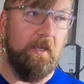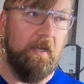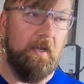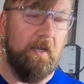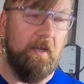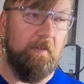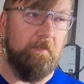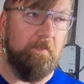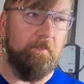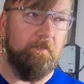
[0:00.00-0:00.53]

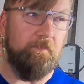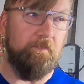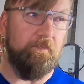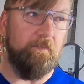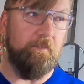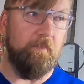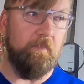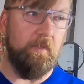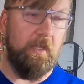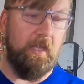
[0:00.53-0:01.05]

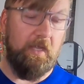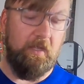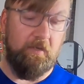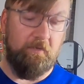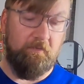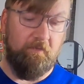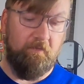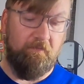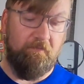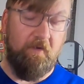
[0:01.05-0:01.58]

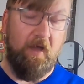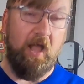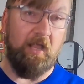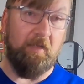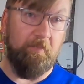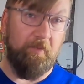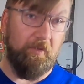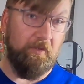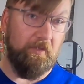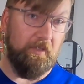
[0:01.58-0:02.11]
And
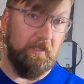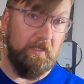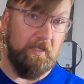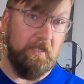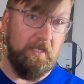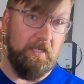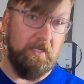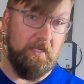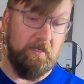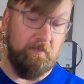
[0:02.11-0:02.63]

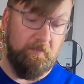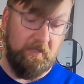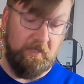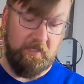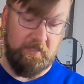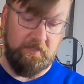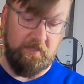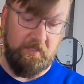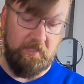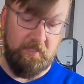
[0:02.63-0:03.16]
fogability,
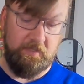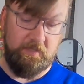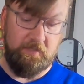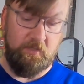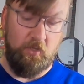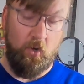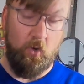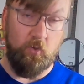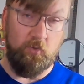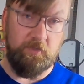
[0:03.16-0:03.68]
because of this
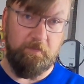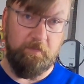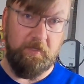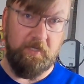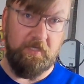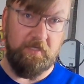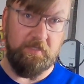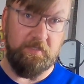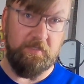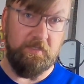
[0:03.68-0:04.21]
nose
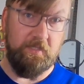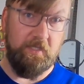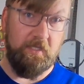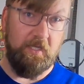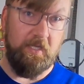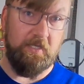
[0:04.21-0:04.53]
piece,